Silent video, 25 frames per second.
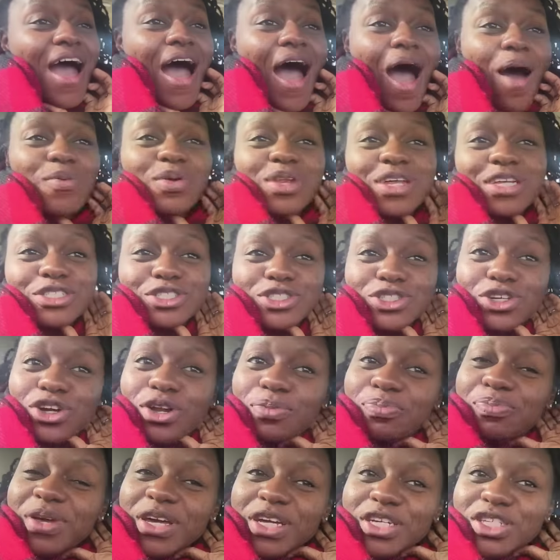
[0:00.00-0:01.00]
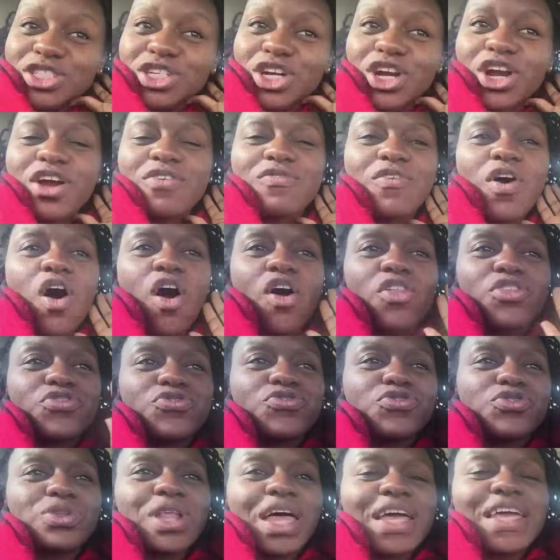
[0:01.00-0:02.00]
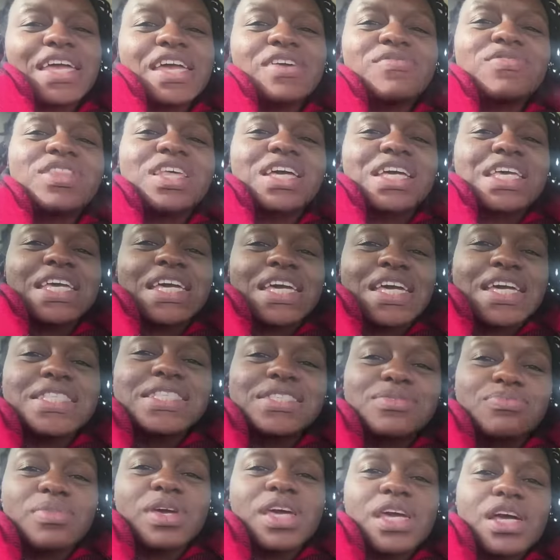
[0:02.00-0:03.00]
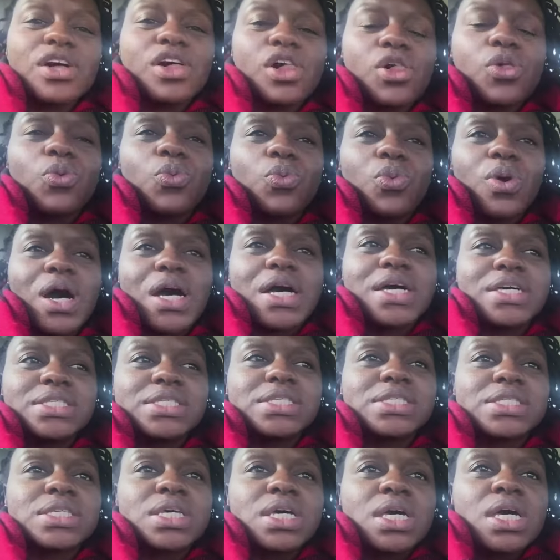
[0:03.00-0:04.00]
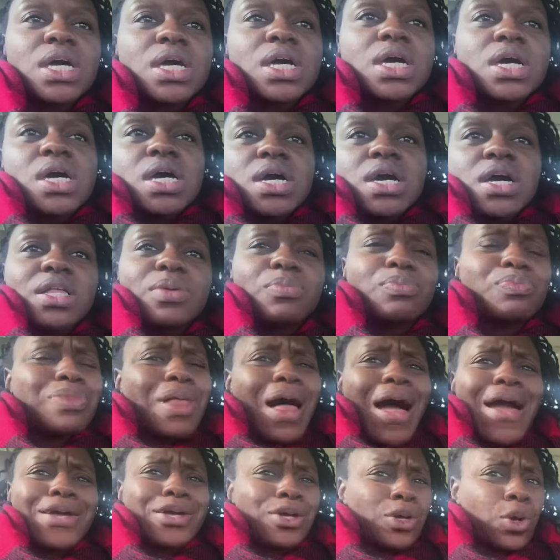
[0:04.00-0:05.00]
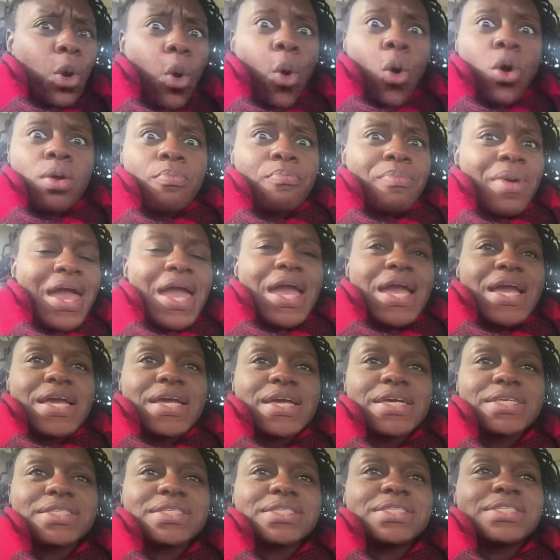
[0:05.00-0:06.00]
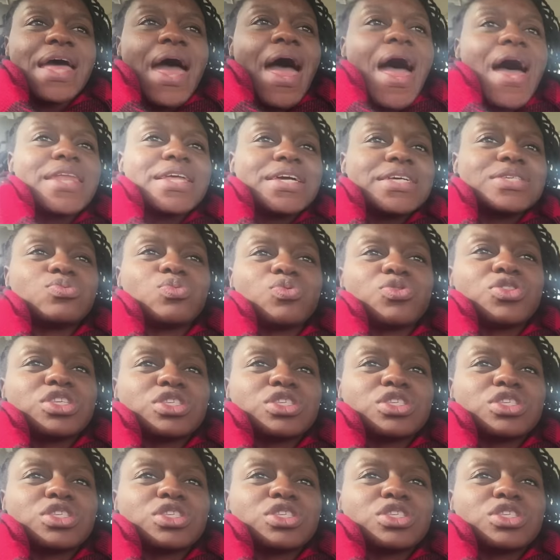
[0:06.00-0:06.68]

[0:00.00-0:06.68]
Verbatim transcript: I'm gonna start a picture of all the food. Like even the kids' meal was like gourmet status with